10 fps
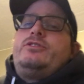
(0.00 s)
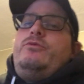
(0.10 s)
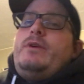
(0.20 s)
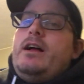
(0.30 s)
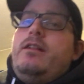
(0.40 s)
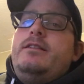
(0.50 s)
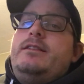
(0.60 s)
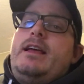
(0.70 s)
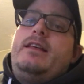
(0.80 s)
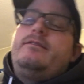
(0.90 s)
so well
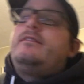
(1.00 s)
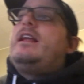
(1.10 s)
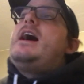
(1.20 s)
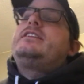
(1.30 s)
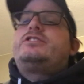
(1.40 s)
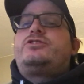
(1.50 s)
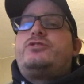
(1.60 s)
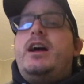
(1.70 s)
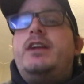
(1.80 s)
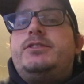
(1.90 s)
in that last
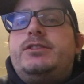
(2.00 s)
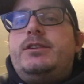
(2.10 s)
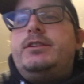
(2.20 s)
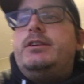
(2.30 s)
stretch.